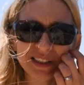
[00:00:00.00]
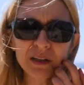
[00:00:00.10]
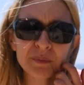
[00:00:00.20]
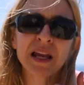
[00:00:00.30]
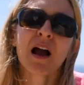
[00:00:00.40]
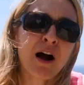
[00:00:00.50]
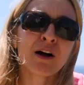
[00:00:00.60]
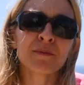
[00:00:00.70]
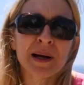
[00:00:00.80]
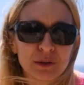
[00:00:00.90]
tell me
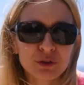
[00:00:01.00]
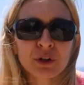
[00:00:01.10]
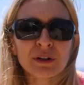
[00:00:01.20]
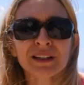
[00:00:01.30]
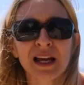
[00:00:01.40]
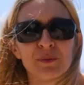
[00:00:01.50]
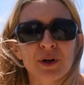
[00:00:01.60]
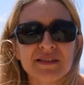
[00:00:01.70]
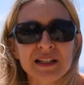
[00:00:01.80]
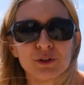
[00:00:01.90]
all about your
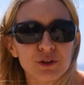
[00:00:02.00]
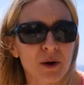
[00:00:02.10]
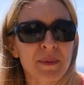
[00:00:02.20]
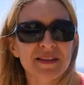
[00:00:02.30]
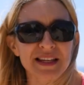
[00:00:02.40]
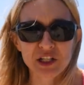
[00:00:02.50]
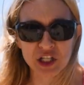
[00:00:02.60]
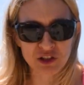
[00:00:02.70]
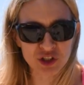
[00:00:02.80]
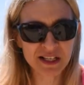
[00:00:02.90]
cameras in the comment
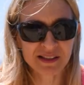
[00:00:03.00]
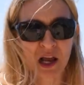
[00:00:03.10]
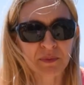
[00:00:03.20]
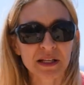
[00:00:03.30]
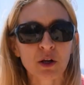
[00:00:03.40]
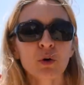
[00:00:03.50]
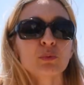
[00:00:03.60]
section just down below.